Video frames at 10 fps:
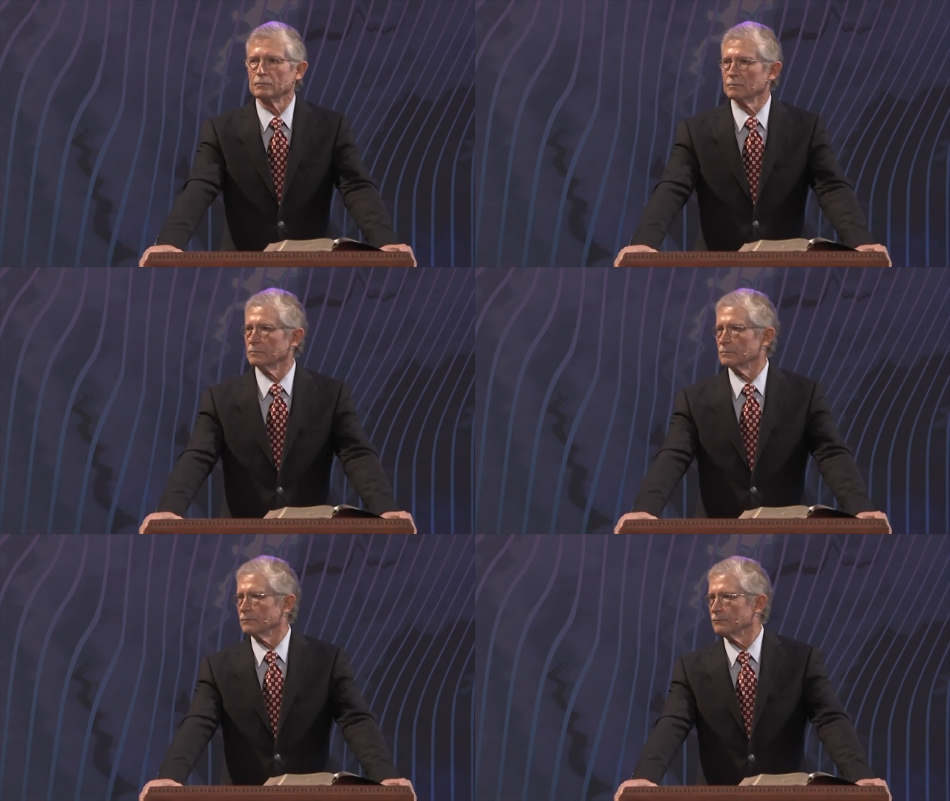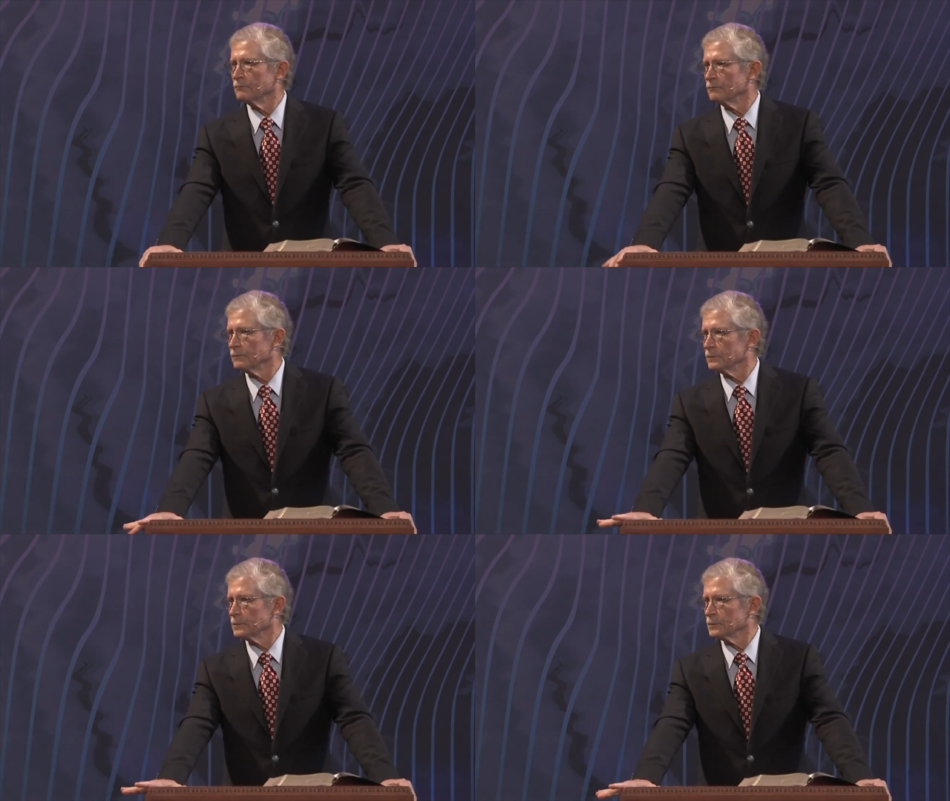
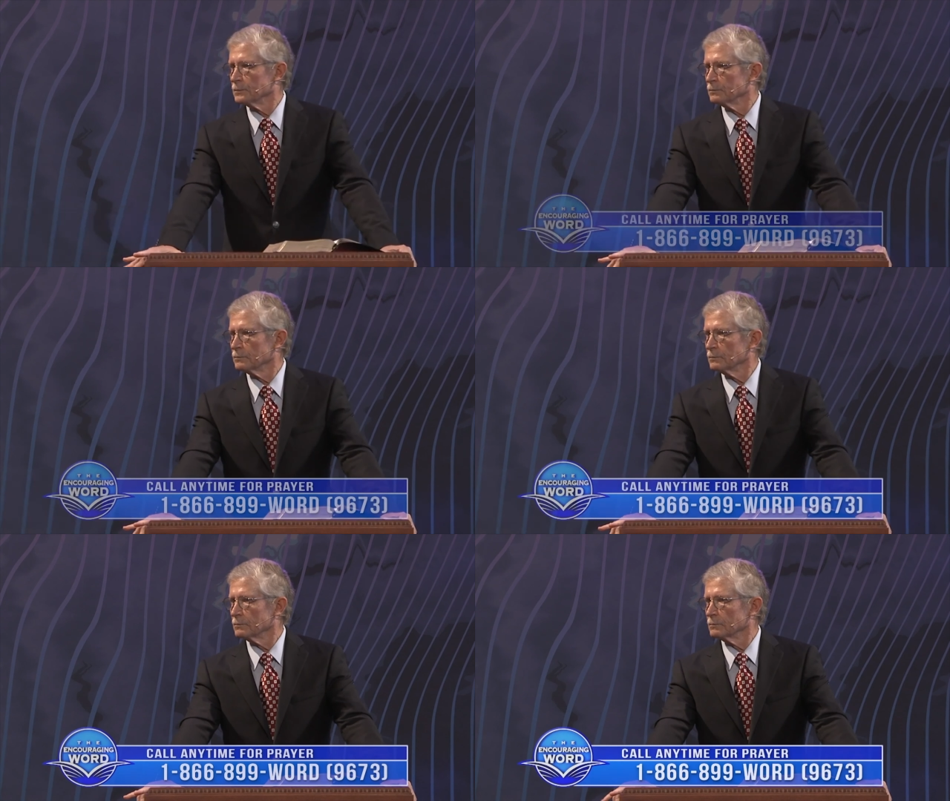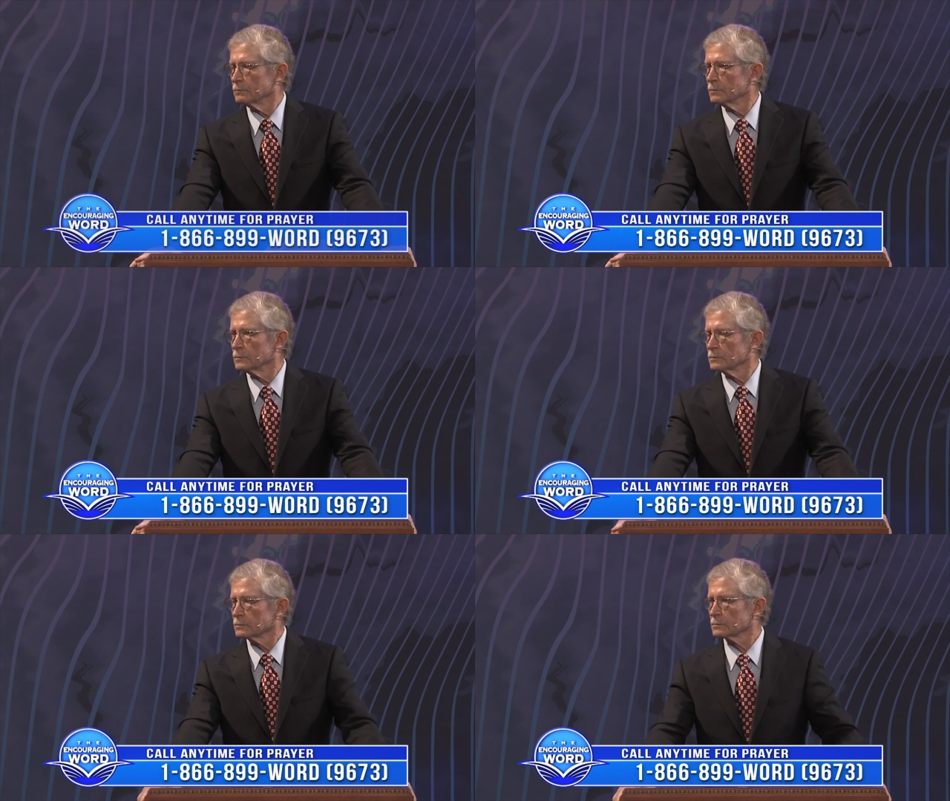
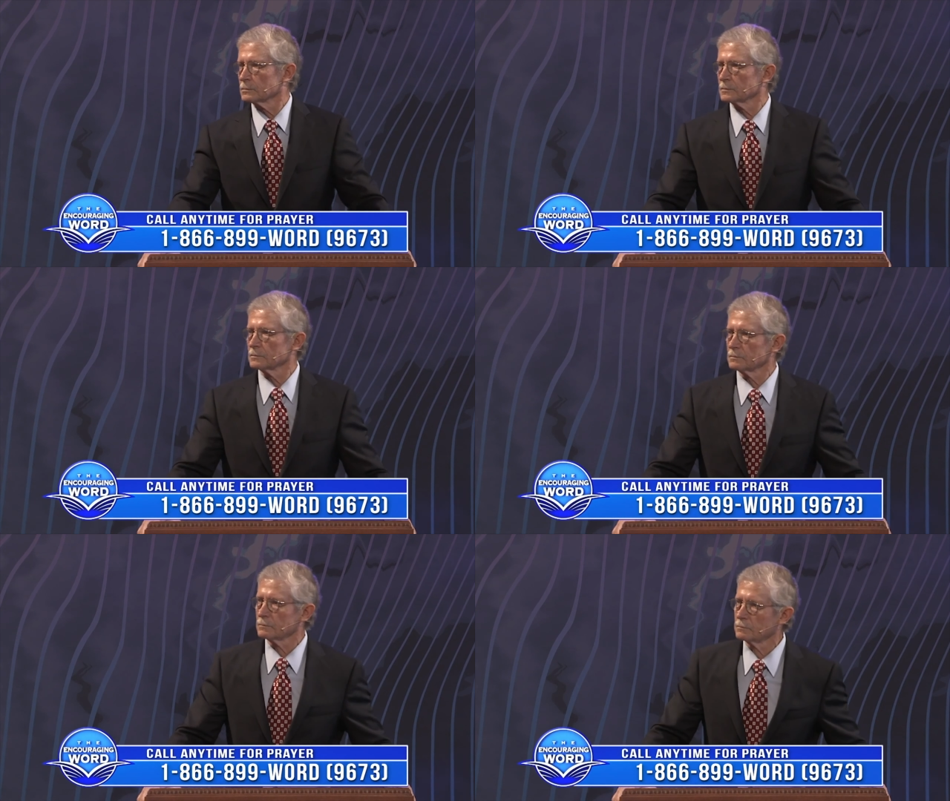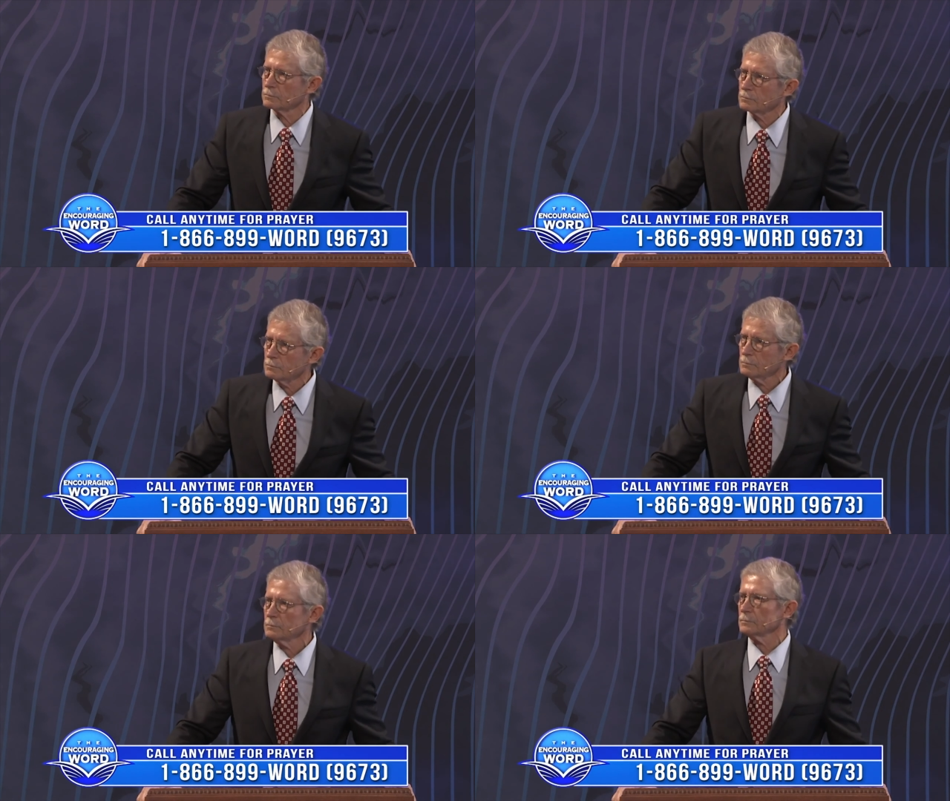
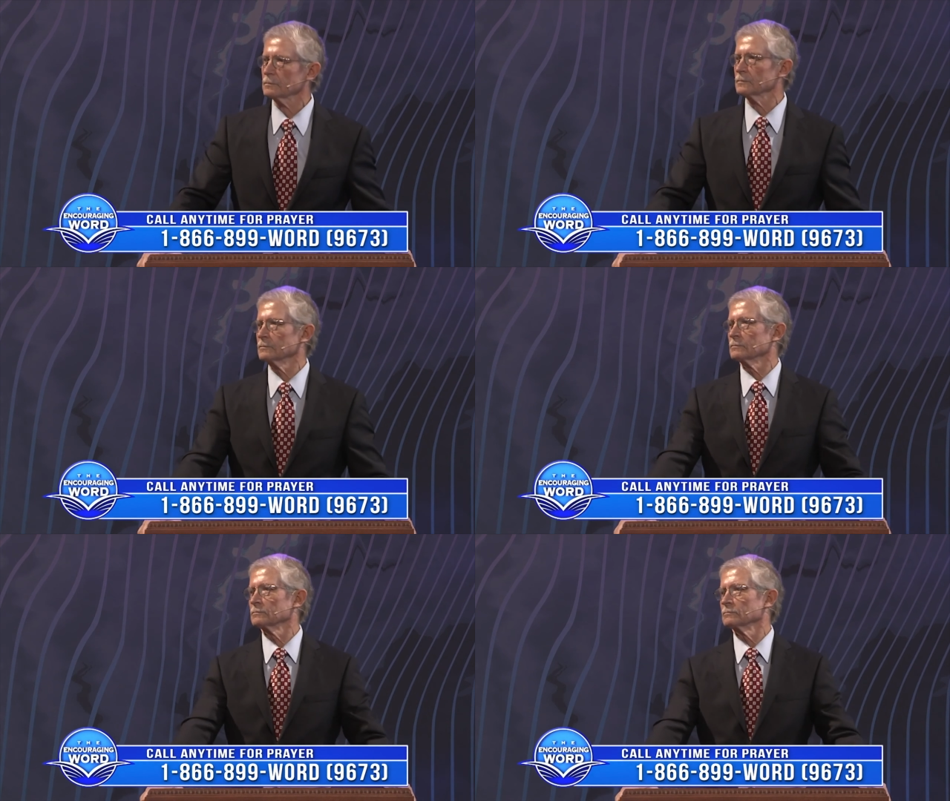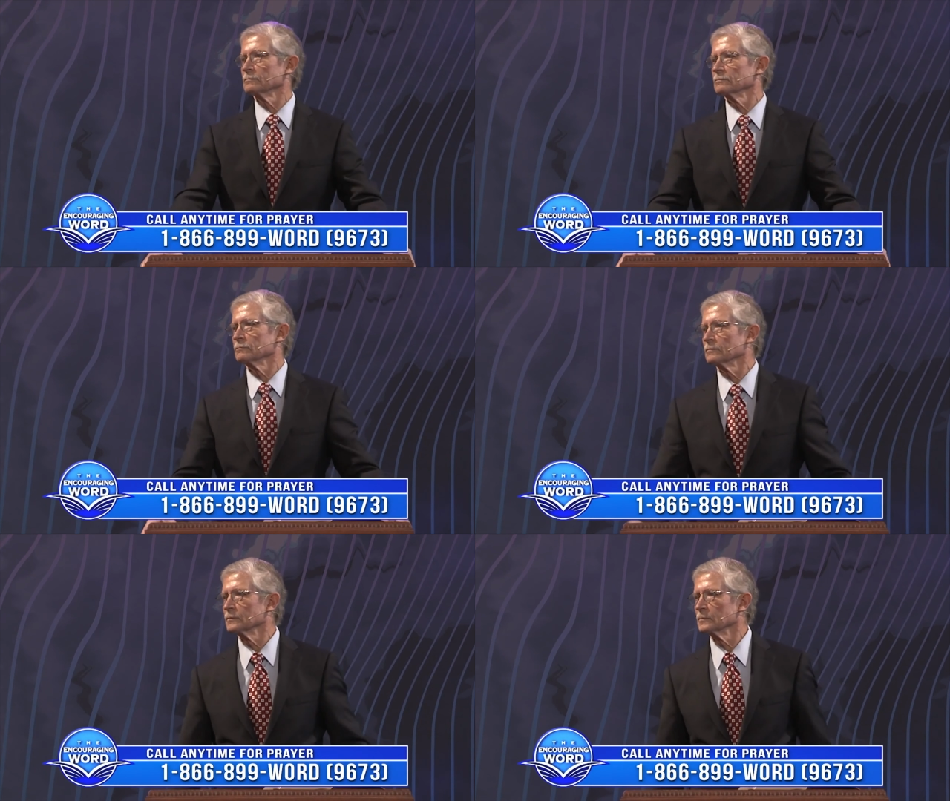
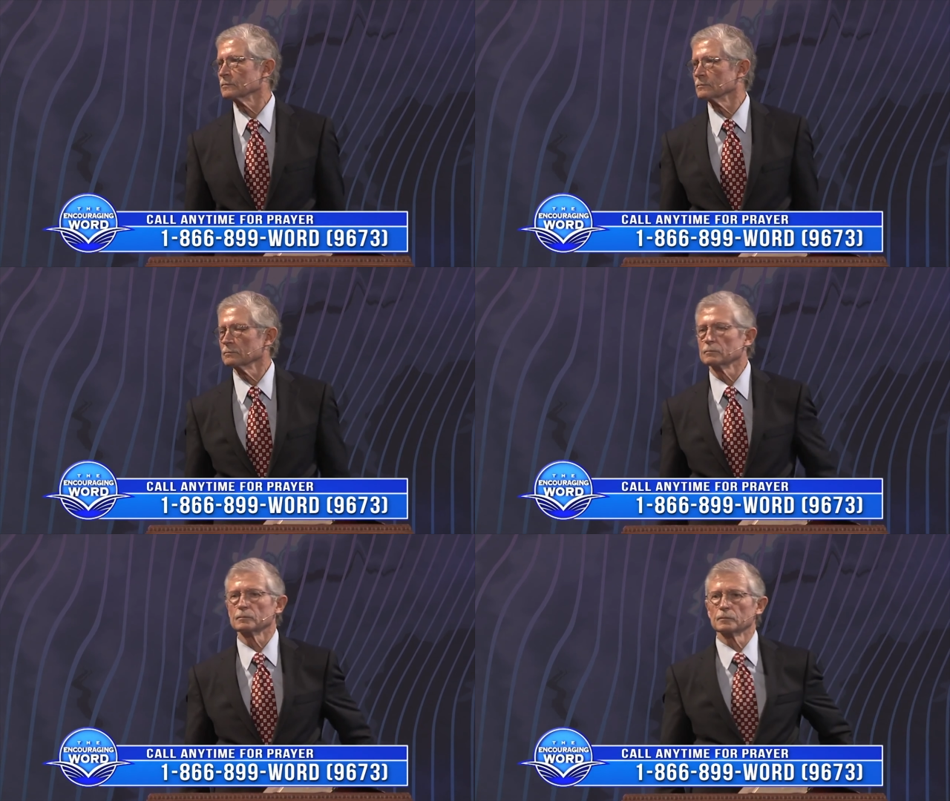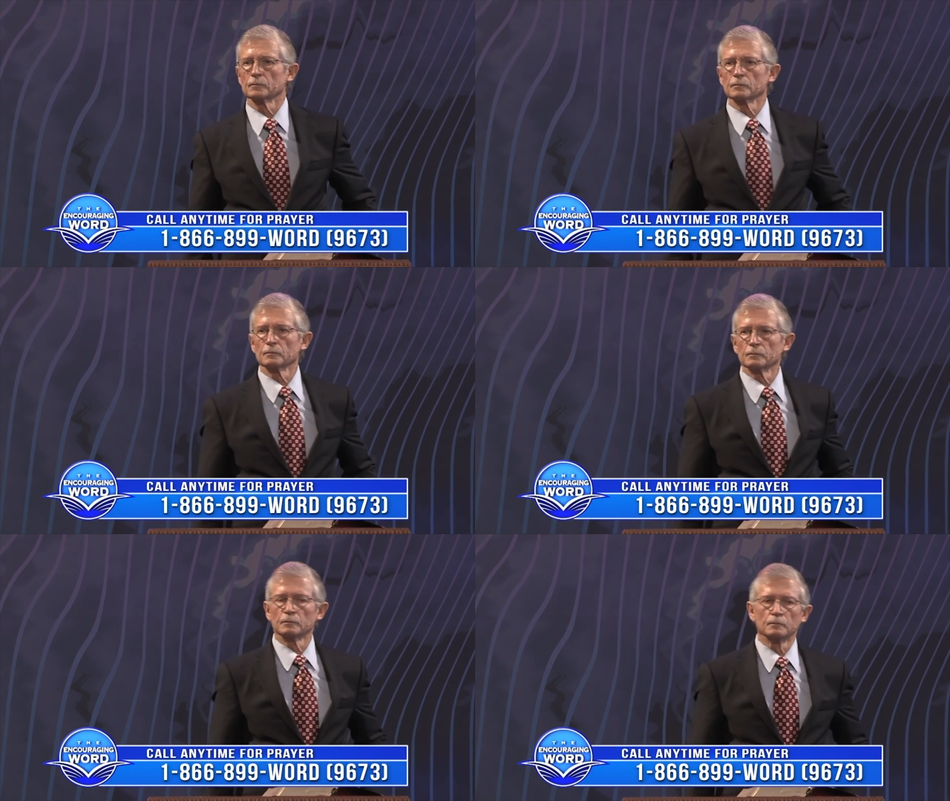
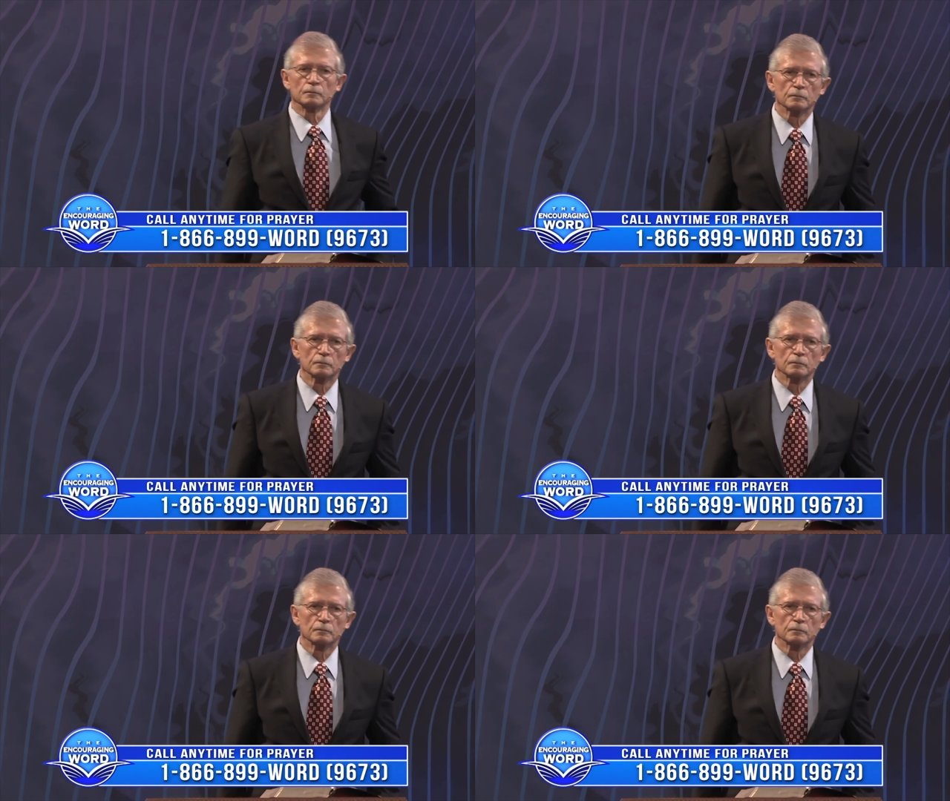Nobody speaks.